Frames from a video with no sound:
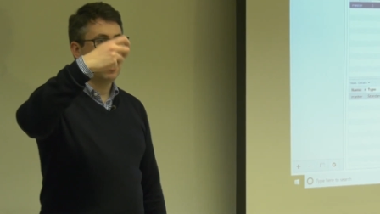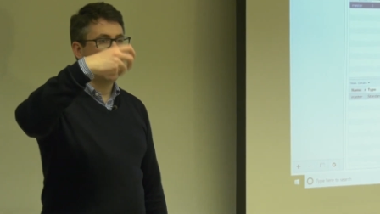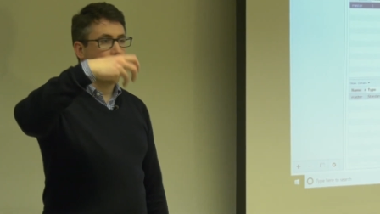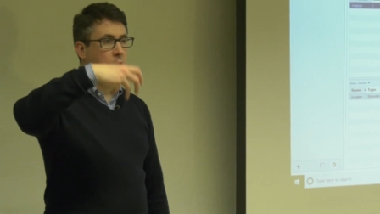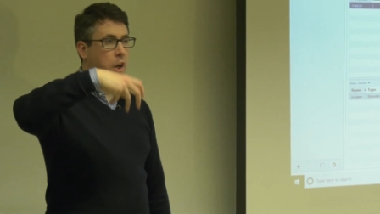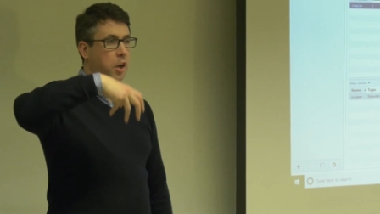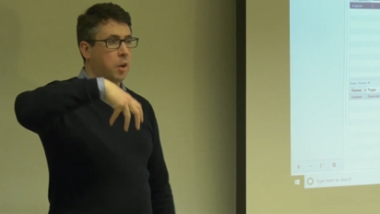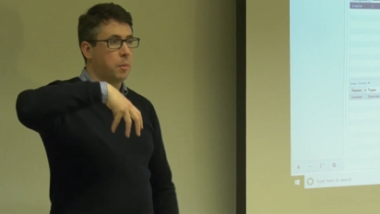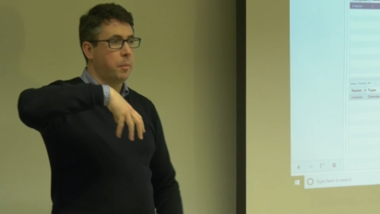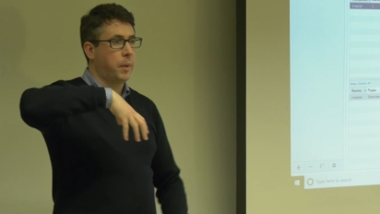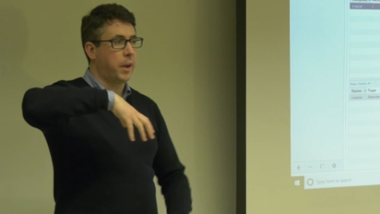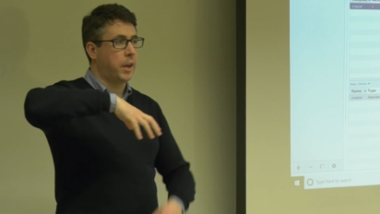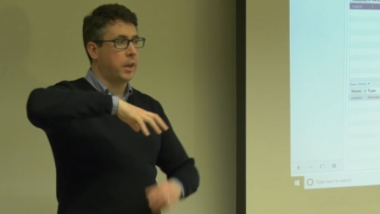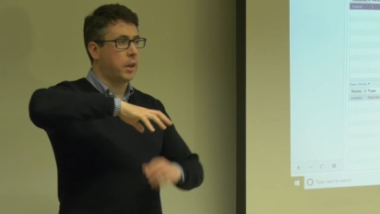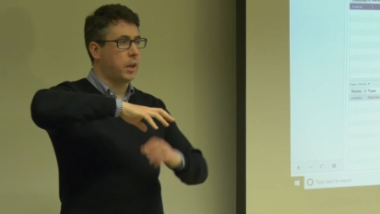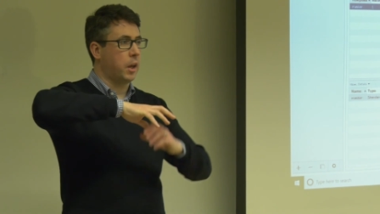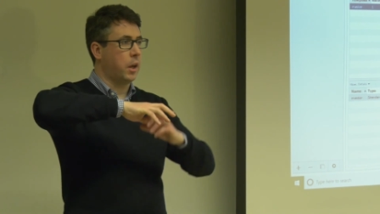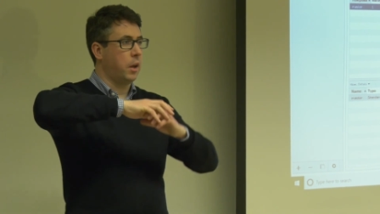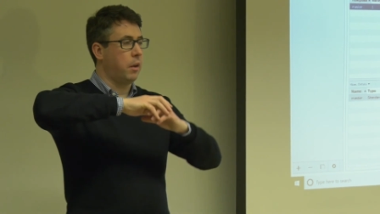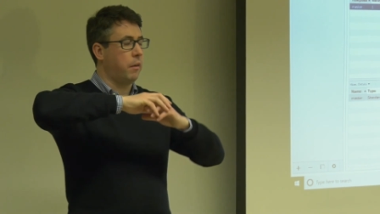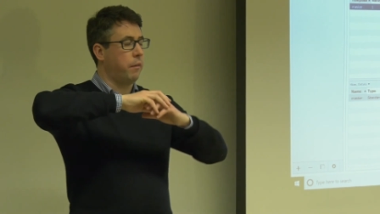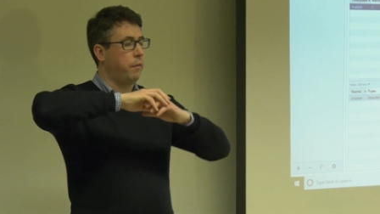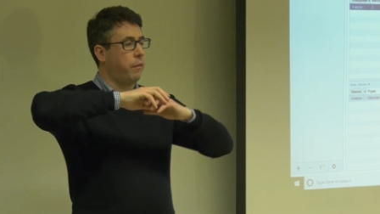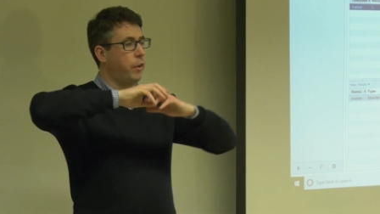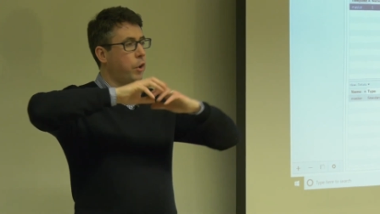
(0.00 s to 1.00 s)
I can make
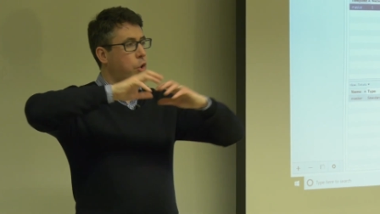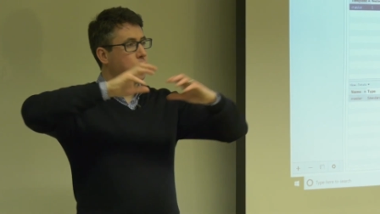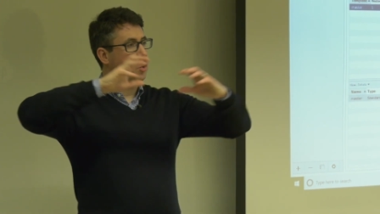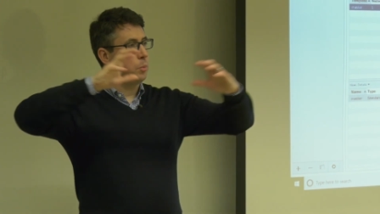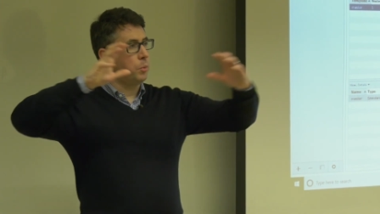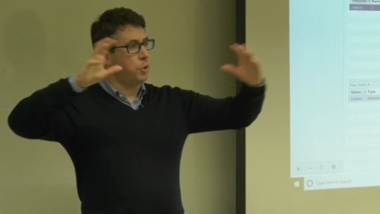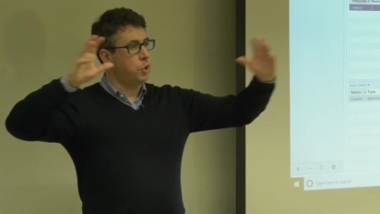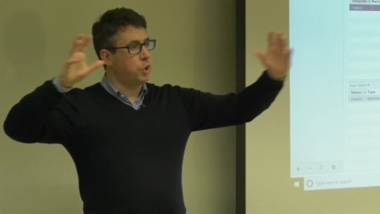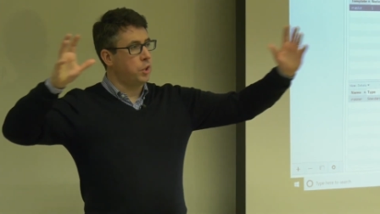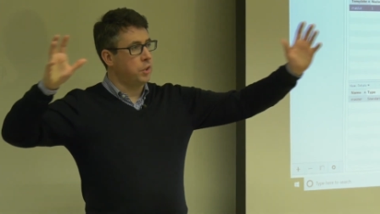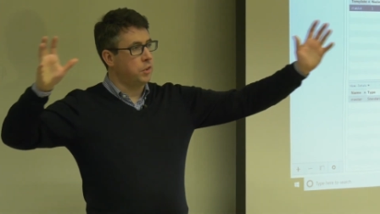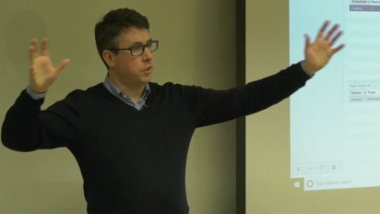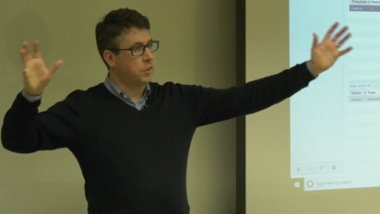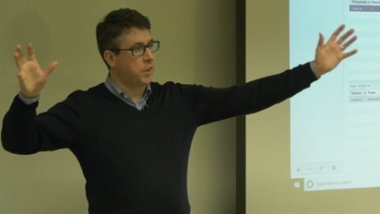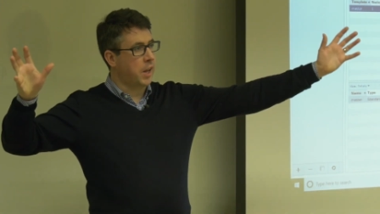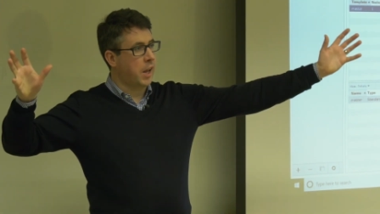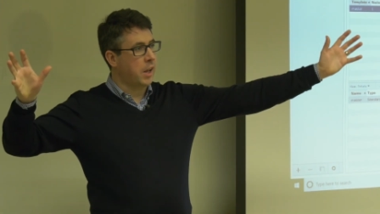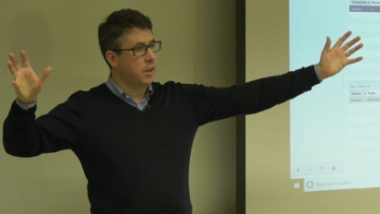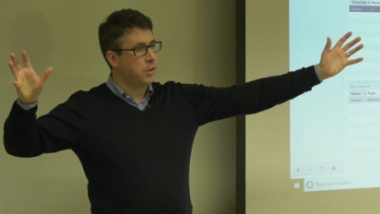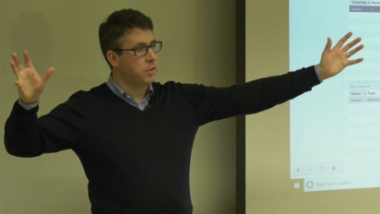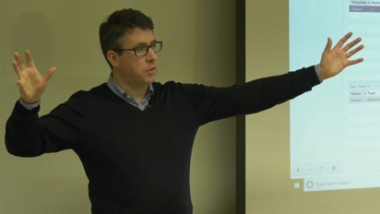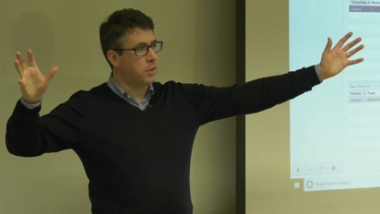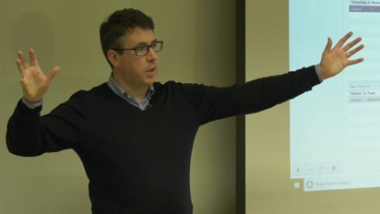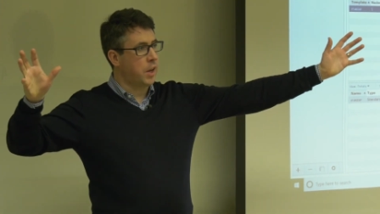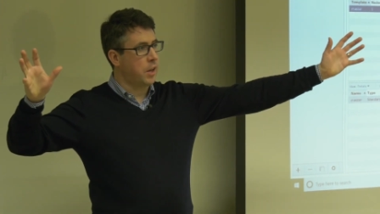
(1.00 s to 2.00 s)
a virtual machine
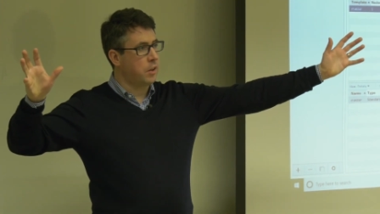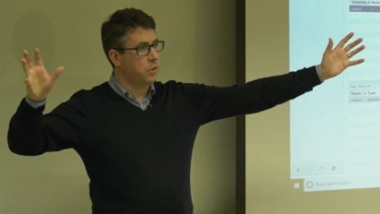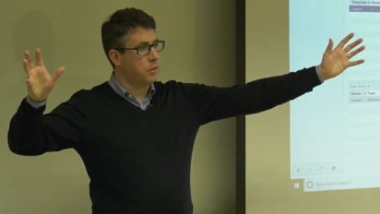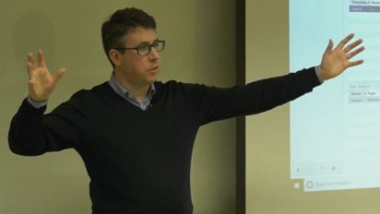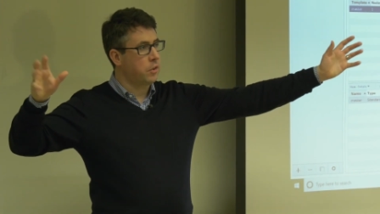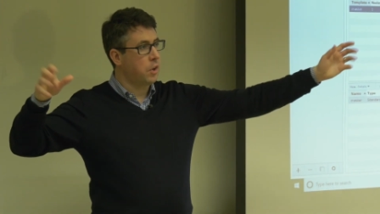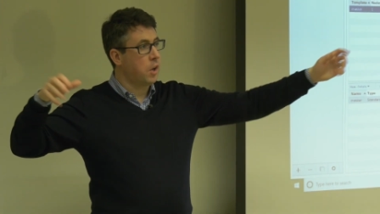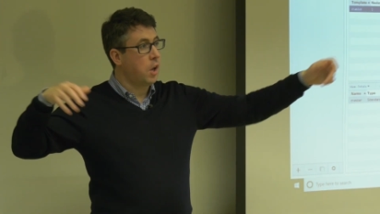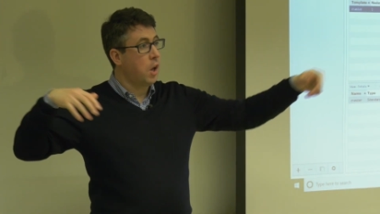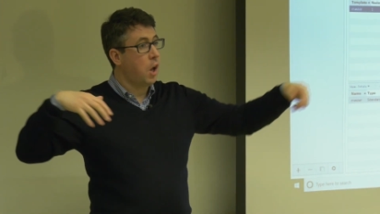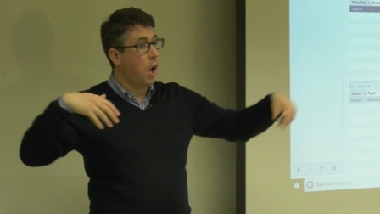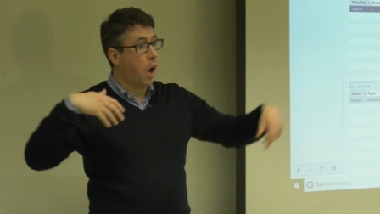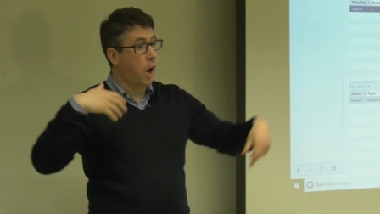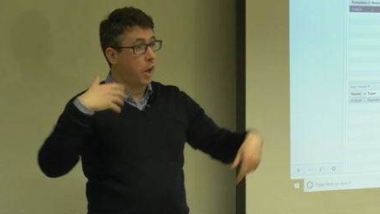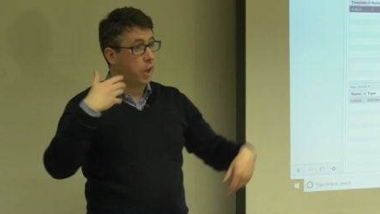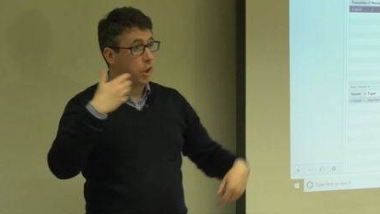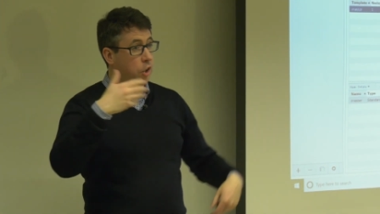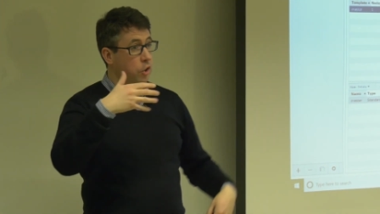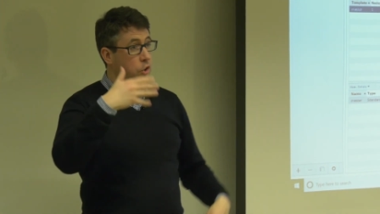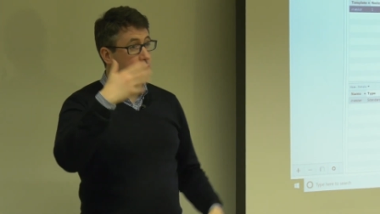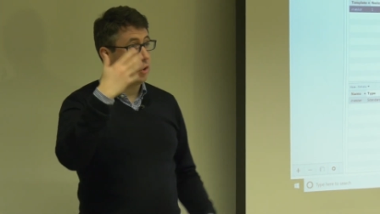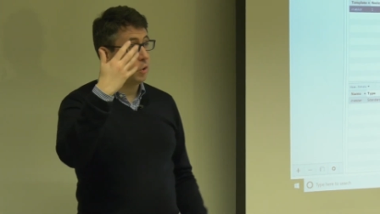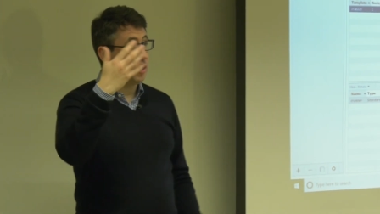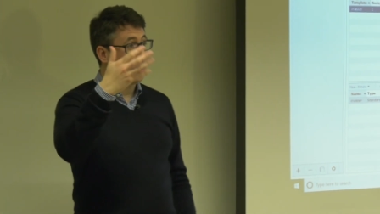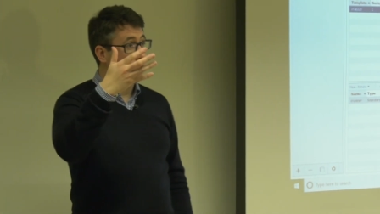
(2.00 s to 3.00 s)
scale set, I
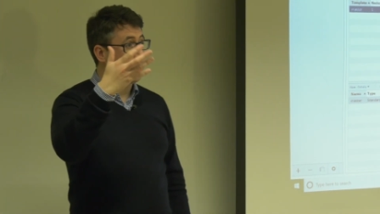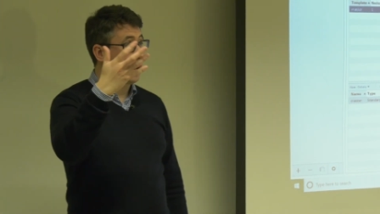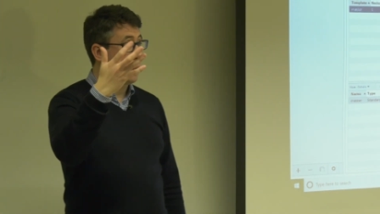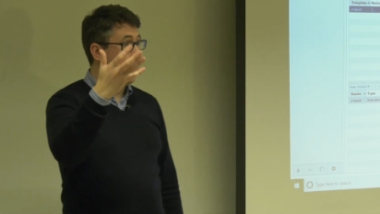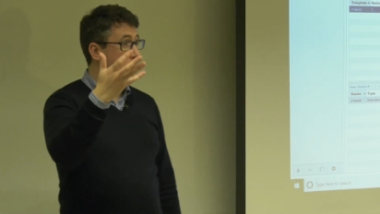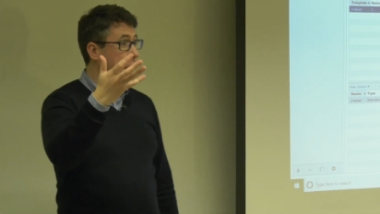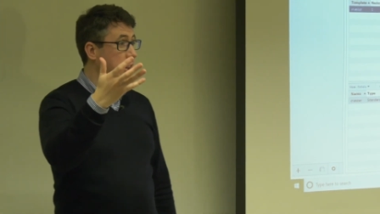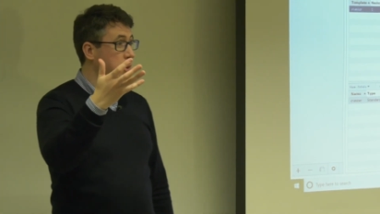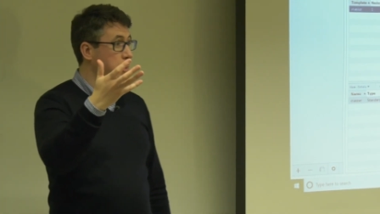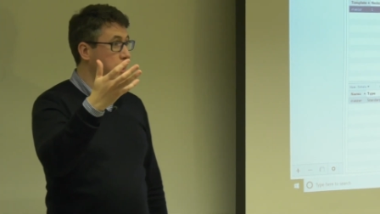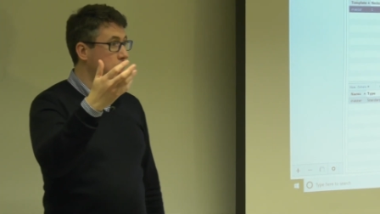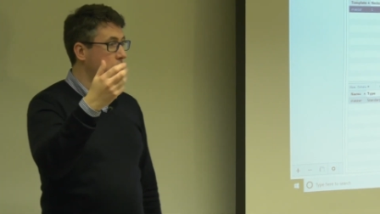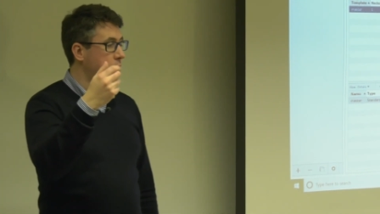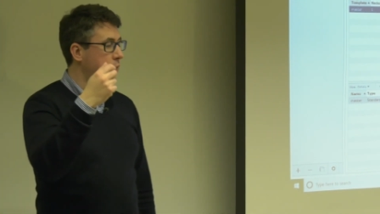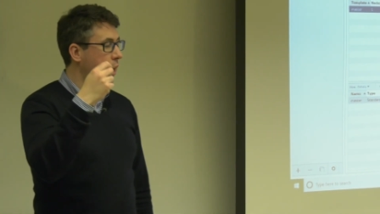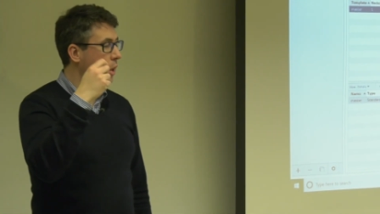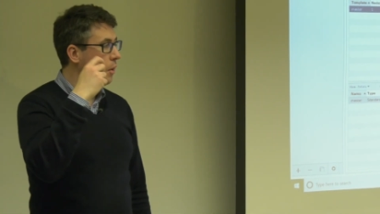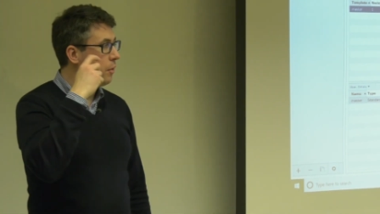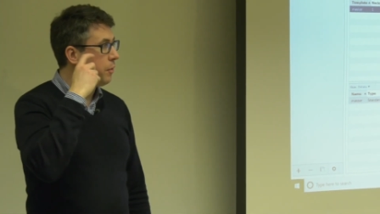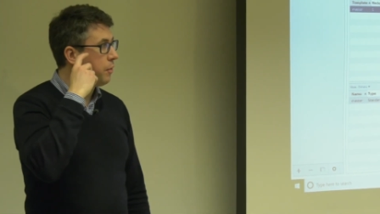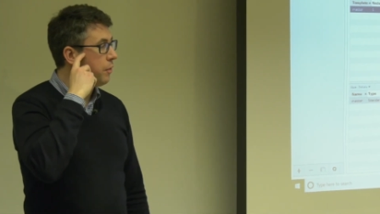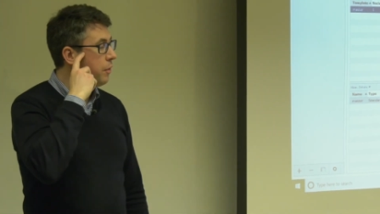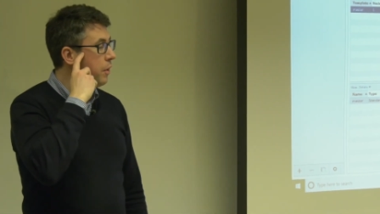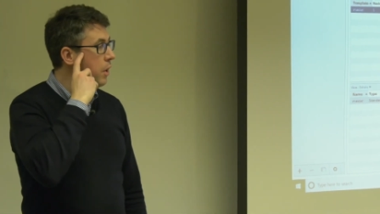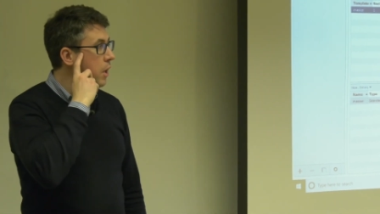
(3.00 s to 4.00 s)
can do those commands
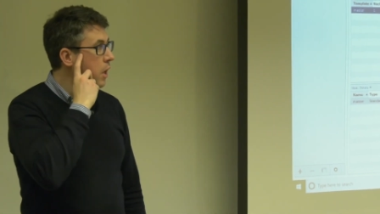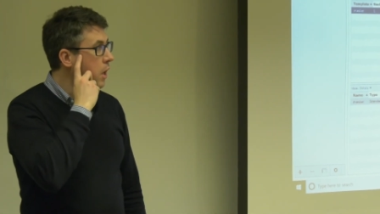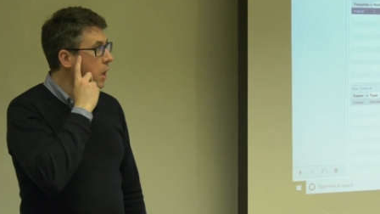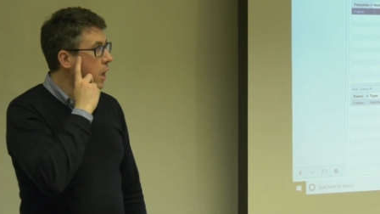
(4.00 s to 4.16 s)
myself,